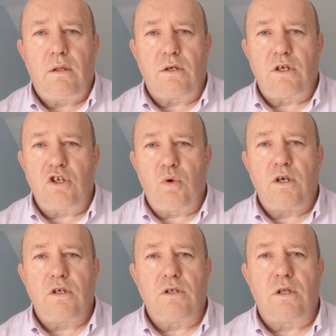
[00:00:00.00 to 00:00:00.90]
the
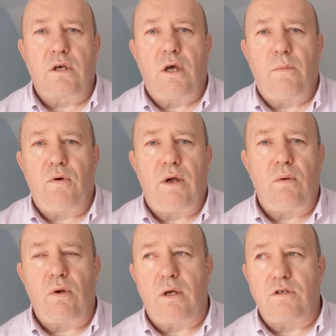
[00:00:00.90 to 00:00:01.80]
situations that come
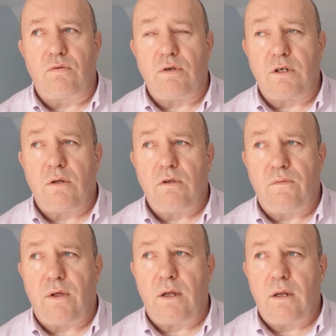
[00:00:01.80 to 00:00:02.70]
around as a result
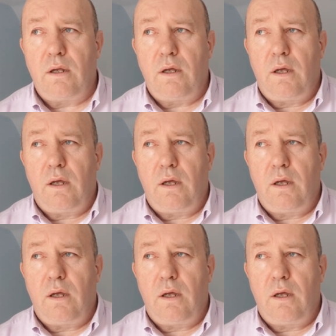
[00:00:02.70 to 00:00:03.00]
of that,